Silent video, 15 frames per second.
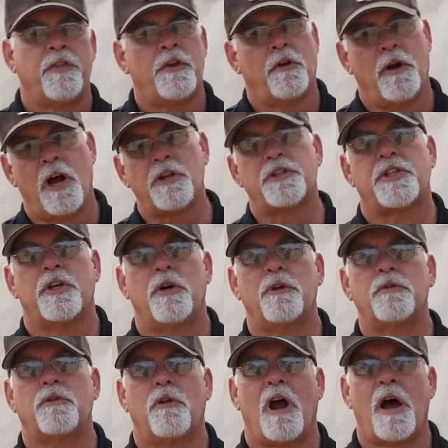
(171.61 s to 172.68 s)
They're
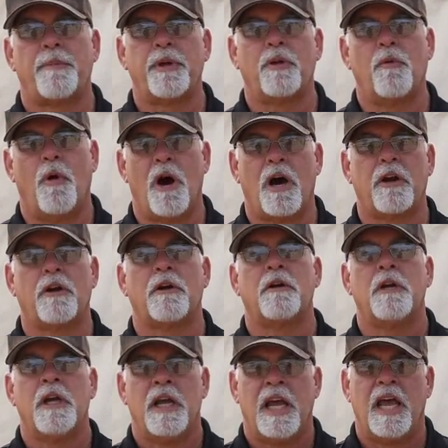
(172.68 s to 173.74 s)
also dropping water